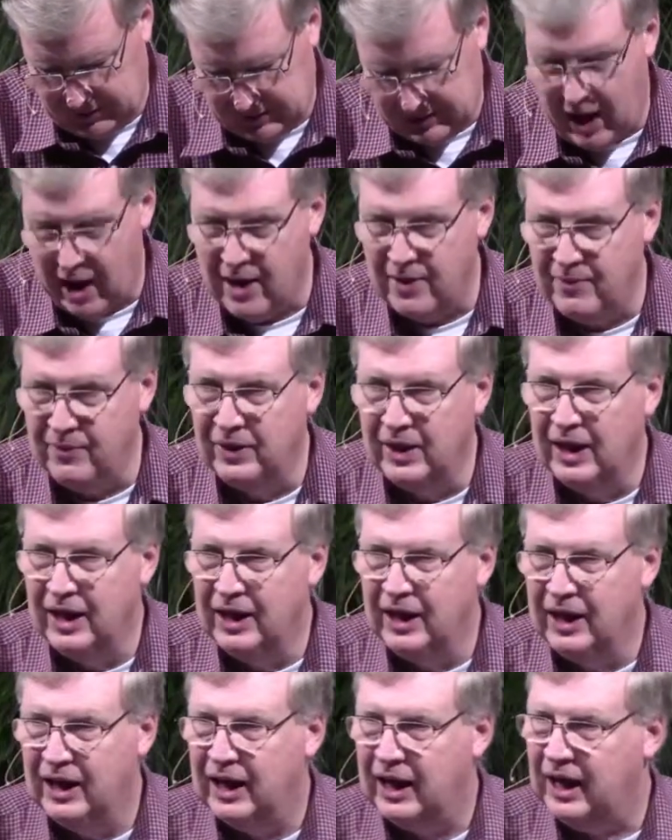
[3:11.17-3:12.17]
and
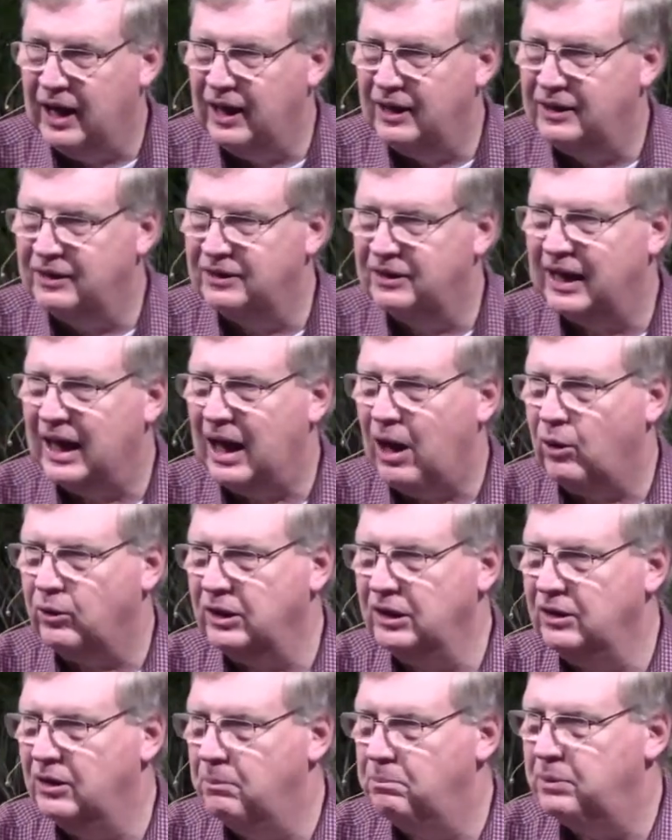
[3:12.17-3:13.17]
uh, counting
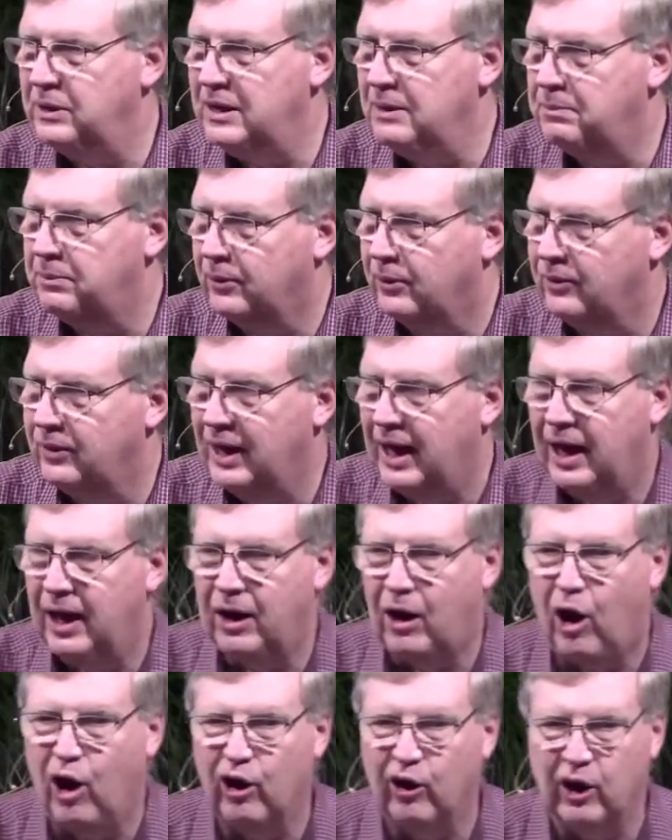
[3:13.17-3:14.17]
the people that
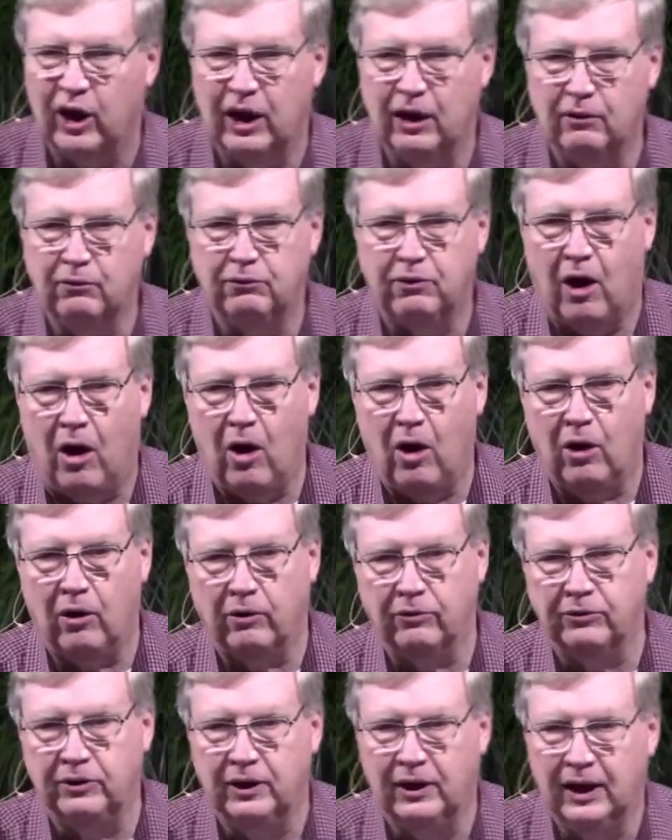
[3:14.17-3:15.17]
are
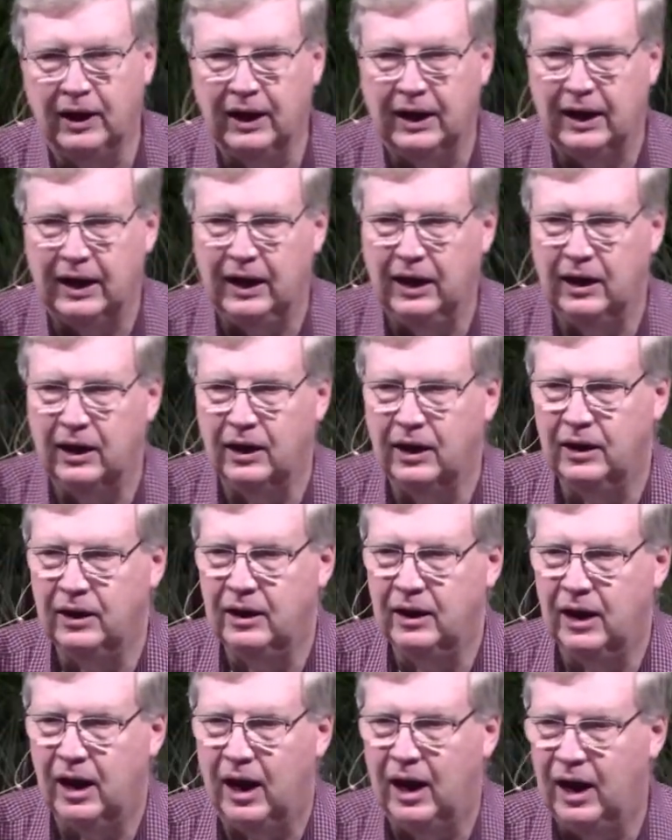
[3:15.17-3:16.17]
involved in
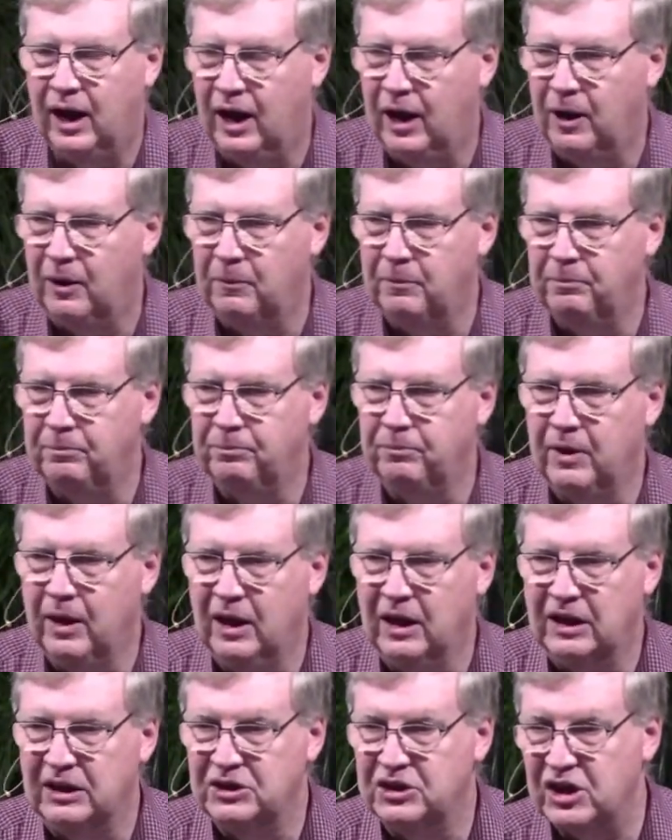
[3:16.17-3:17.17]
um,
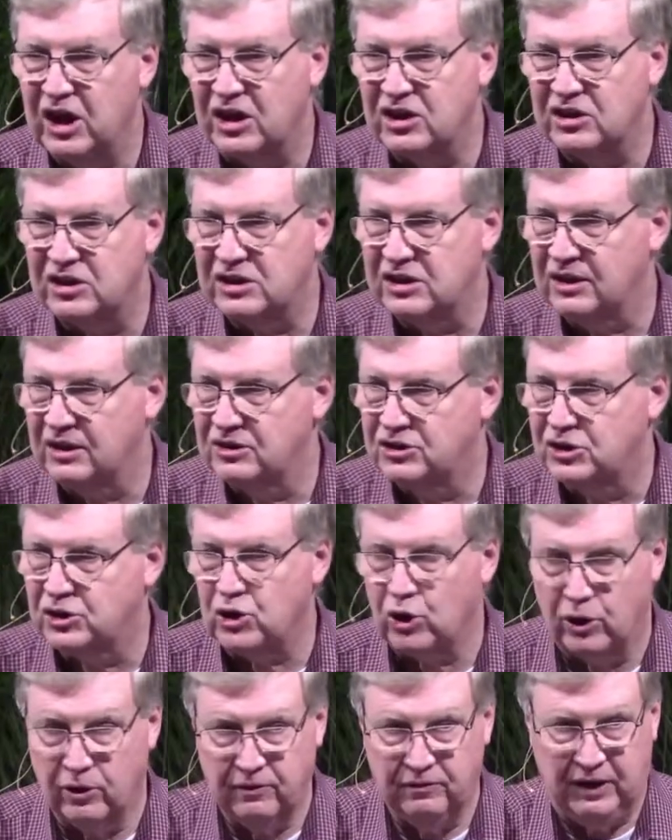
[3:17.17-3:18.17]
just
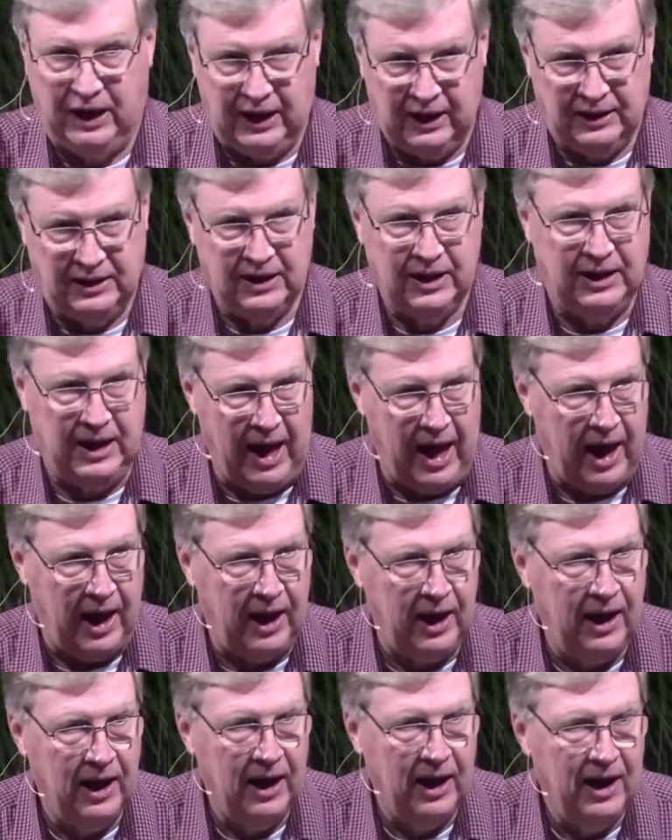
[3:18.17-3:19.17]
serving today.
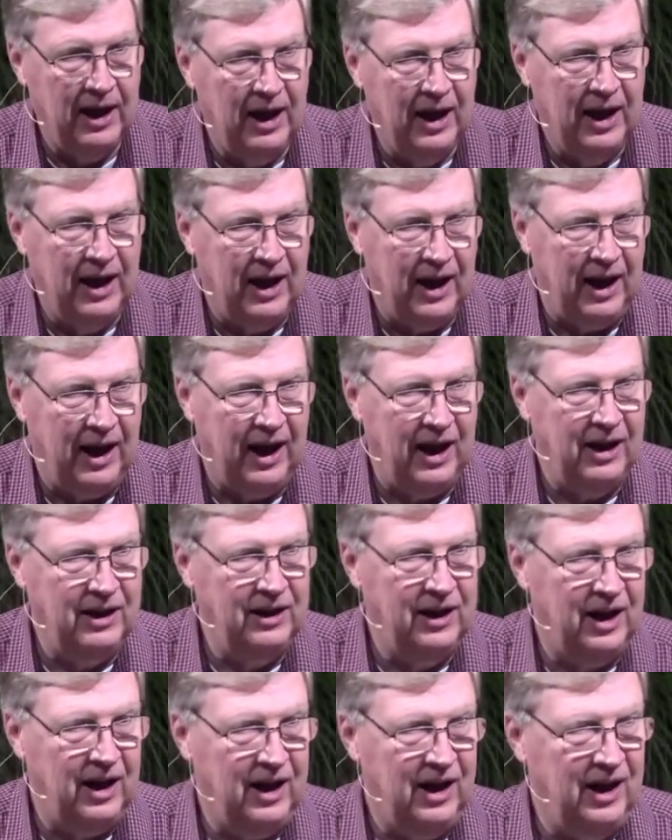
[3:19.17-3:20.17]
And
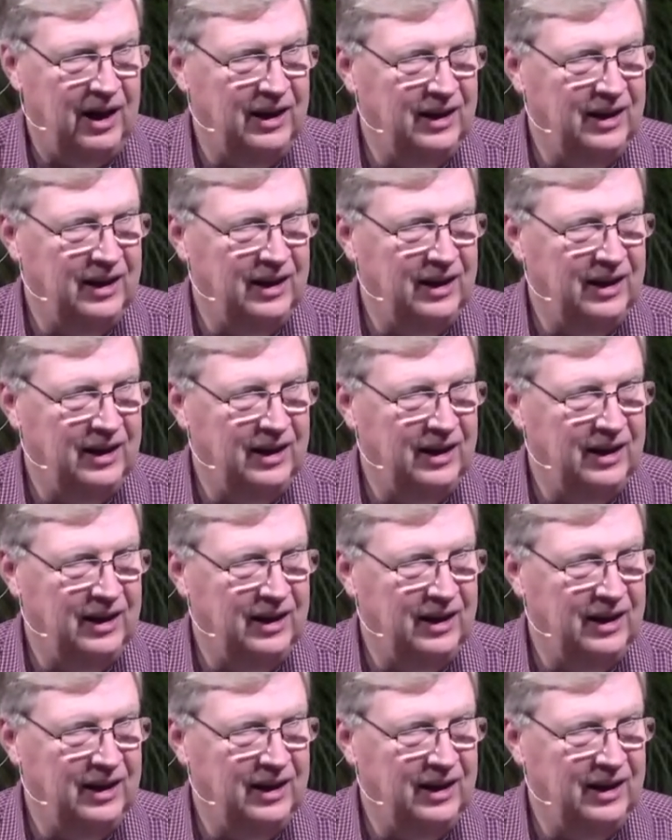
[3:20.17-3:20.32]
uh,